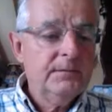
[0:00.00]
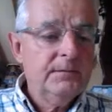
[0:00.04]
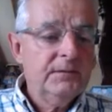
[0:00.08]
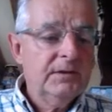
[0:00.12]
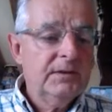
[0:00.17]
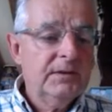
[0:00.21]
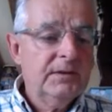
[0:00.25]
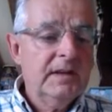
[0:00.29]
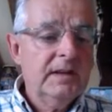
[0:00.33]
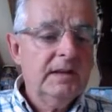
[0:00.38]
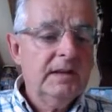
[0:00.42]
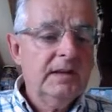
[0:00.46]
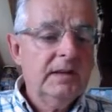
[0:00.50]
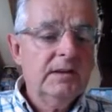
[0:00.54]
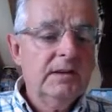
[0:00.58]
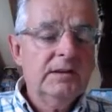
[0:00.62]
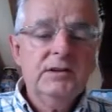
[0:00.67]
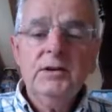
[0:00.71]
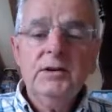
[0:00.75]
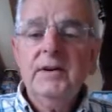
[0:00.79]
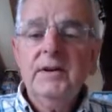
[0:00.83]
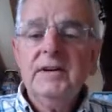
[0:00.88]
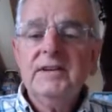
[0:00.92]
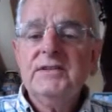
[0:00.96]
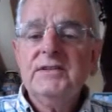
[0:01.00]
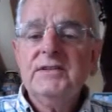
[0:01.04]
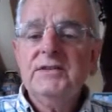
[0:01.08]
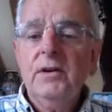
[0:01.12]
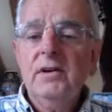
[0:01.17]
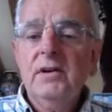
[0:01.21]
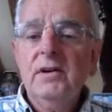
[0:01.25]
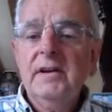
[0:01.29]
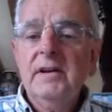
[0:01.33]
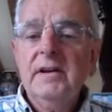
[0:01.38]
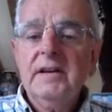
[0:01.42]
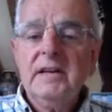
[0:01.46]
The US
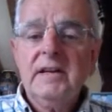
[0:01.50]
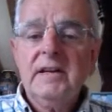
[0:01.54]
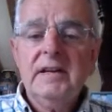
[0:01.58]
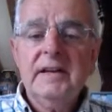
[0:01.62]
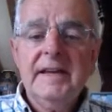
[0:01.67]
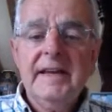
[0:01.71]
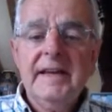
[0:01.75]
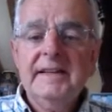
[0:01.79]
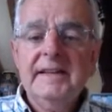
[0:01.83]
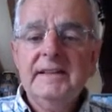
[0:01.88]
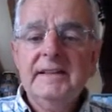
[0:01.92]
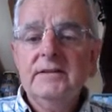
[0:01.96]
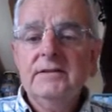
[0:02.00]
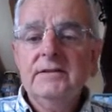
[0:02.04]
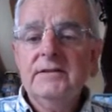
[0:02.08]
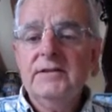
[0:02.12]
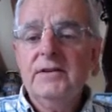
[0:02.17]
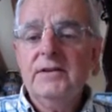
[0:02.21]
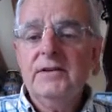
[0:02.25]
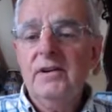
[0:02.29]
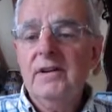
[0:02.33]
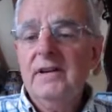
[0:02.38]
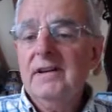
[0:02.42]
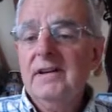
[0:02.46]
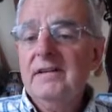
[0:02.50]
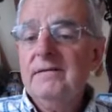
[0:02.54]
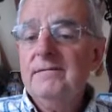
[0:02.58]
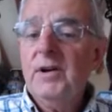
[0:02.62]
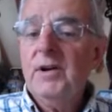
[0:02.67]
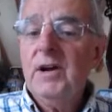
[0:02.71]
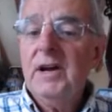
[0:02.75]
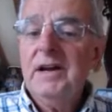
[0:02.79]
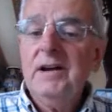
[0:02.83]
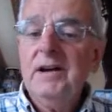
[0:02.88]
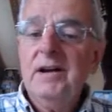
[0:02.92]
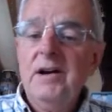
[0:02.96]
dollar, Canadian dollar.
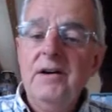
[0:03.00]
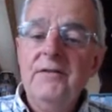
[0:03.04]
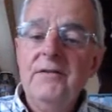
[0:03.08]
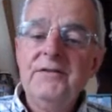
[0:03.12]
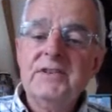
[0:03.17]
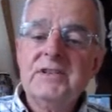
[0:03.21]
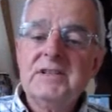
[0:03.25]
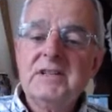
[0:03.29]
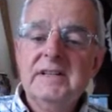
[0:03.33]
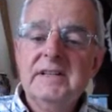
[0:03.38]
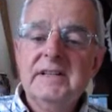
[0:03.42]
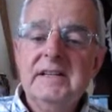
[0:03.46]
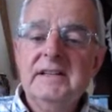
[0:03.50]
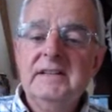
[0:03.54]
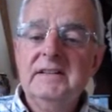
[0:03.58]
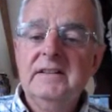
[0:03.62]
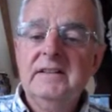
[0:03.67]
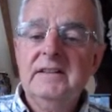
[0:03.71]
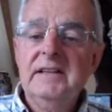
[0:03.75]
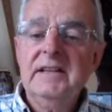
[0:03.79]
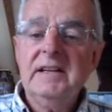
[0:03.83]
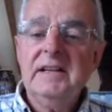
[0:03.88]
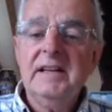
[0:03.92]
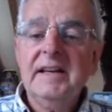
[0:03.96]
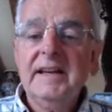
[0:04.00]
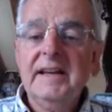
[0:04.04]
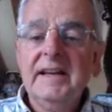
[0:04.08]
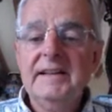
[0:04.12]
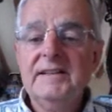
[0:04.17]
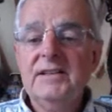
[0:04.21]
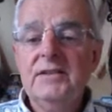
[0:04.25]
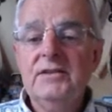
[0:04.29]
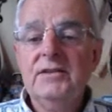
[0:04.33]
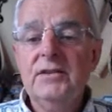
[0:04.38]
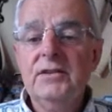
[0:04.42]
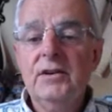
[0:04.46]
Obviously, the
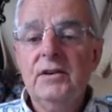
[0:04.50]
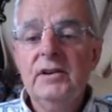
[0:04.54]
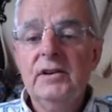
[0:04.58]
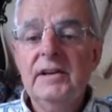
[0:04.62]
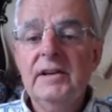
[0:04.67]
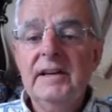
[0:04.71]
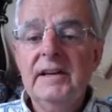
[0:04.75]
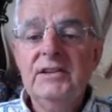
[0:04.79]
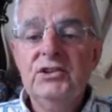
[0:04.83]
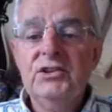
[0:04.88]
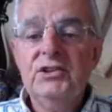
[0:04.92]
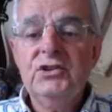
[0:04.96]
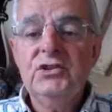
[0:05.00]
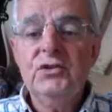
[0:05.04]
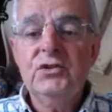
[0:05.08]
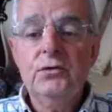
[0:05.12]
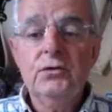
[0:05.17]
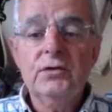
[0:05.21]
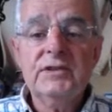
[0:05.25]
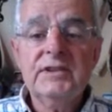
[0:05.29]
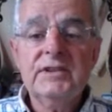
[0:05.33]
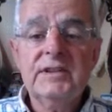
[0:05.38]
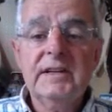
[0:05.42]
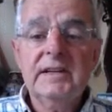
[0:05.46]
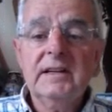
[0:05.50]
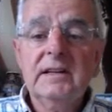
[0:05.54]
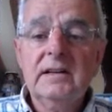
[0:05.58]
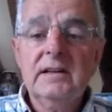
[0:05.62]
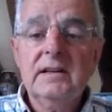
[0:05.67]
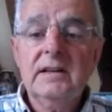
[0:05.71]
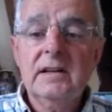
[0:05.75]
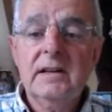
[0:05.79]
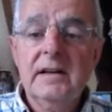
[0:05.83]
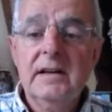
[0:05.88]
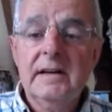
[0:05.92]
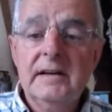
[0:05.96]
Canadian dollar is shorting
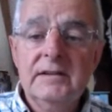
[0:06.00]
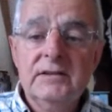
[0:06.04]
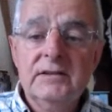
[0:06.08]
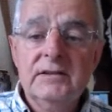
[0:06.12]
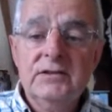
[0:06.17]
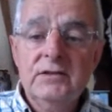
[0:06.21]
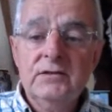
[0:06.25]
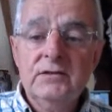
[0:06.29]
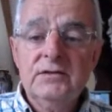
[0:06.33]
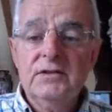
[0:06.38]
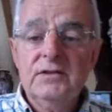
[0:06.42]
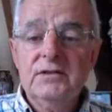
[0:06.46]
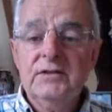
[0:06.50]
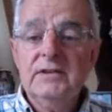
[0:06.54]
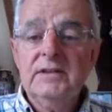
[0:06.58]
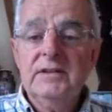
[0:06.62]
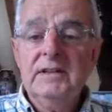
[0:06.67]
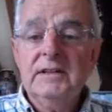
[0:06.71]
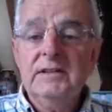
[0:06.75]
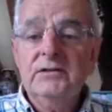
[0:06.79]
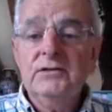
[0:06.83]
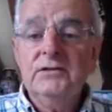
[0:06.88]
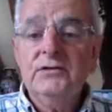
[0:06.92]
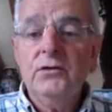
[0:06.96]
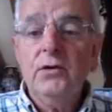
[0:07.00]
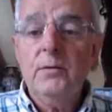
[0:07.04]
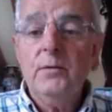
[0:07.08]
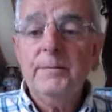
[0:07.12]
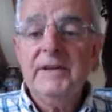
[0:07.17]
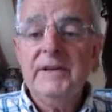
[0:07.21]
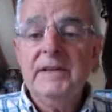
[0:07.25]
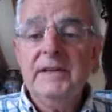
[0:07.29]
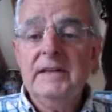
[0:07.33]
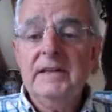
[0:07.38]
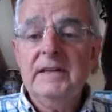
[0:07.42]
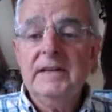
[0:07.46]
due to the drop
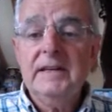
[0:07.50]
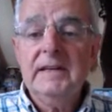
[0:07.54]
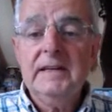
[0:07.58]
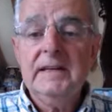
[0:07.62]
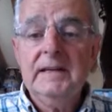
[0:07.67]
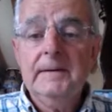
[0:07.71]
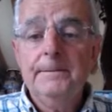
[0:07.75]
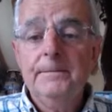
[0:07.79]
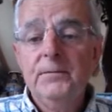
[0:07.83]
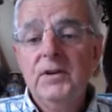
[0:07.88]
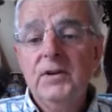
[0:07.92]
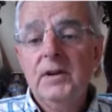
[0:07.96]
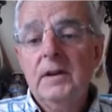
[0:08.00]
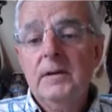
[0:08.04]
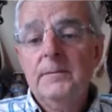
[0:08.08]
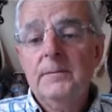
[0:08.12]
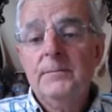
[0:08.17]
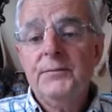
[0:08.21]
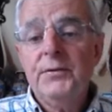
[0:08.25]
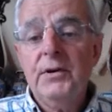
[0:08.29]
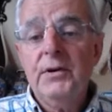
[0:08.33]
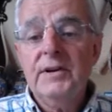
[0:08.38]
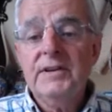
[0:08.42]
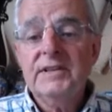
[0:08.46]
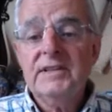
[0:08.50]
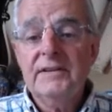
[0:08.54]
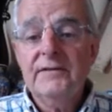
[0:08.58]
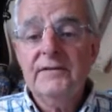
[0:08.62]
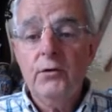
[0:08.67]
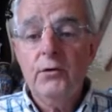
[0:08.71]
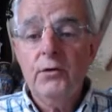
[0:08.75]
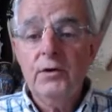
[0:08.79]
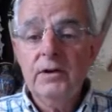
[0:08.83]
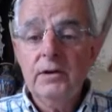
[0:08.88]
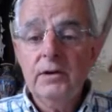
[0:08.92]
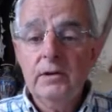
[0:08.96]
in the price of
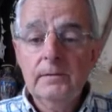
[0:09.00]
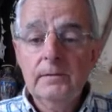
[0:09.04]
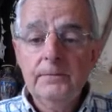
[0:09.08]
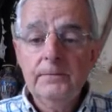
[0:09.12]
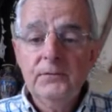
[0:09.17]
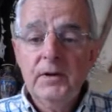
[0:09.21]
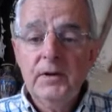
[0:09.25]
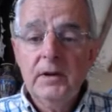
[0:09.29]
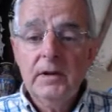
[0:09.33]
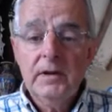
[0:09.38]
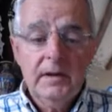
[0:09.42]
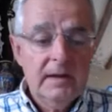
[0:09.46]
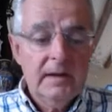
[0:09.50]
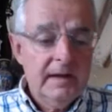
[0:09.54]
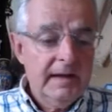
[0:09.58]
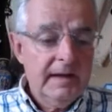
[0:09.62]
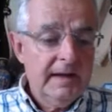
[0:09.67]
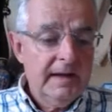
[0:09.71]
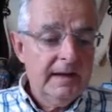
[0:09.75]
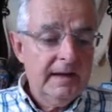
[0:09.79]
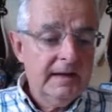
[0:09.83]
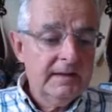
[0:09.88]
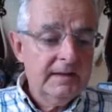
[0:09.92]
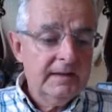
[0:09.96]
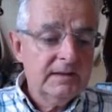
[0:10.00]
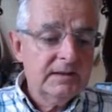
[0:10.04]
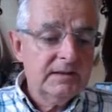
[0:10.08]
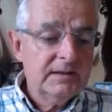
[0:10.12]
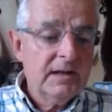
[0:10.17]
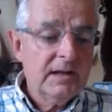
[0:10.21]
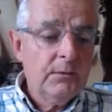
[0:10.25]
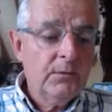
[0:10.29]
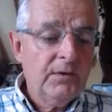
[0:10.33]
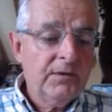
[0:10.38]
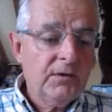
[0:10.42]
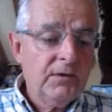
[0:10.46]
oil, and
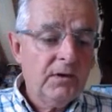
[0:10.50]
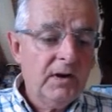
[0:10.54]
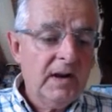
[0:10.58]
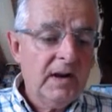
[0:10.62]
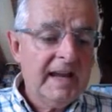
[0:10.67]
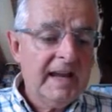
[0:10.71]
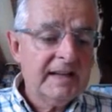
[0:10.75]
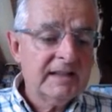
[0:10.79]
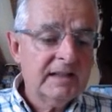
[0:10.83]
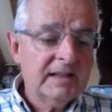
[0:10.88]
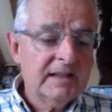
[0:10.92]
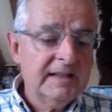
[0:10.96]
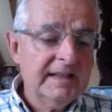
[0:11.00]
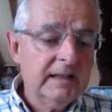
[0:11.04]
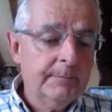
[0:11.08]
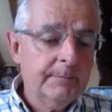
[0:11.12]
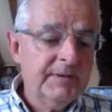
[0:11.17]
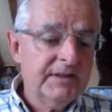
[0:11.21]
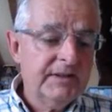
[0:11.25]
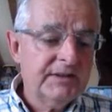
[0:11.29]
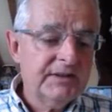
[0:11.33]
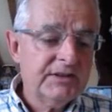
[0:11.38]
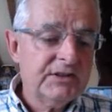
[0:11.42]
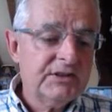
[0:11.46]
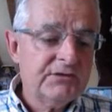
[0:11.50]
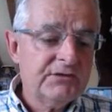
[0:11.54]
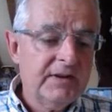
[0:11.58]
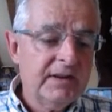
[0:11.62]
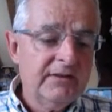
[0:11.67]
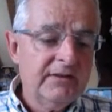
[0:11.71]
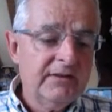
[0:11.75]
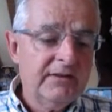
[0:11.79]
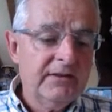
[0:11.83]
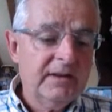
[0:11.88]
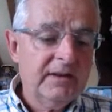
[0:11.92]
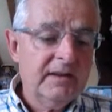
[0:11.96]
we've had a little bit of
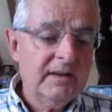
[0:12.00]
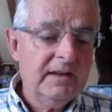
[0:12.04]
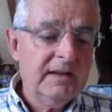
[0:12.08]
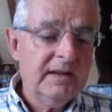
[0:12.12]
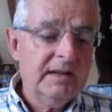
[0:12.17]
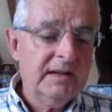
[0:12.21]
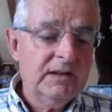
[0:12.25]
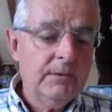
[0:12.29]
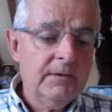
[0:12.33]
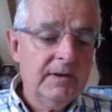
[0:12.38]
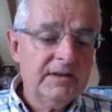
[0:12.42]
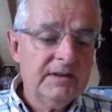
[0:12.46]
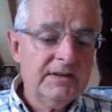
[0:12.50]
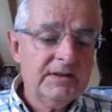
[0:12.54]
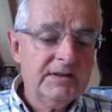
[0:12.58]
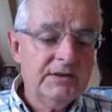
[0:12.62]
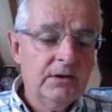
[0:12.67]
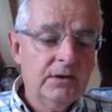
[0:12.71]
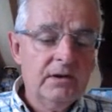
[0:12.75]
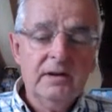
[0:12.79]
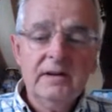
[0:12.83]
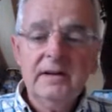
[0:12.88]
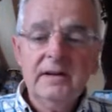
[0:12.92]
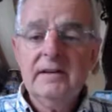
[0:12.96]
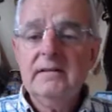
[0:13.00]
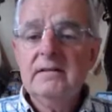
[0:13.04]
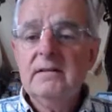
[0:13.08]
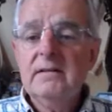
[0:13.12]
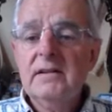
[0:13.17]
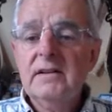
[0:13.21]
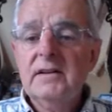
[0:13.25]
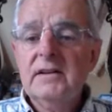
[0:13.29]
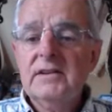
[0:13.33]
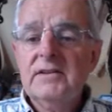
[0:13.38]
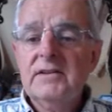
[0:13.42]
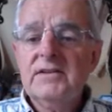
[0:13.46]
strength in the US dollar,
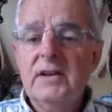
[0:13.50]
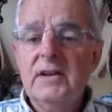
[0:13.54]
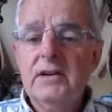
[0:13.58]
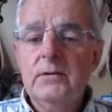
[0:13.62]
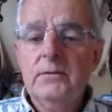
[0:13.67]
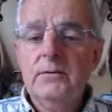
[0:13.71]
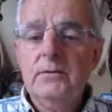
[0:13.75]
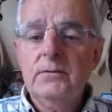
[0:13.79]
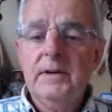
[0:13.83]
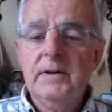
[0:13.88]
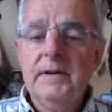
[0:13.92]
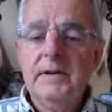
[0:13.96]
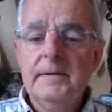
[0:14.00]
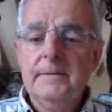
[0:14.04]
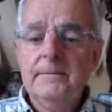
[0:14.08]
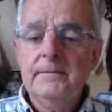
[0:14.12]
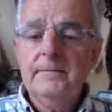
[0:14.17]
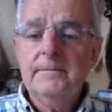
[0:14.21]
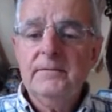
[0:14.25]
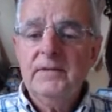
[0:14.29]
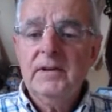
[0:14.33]
so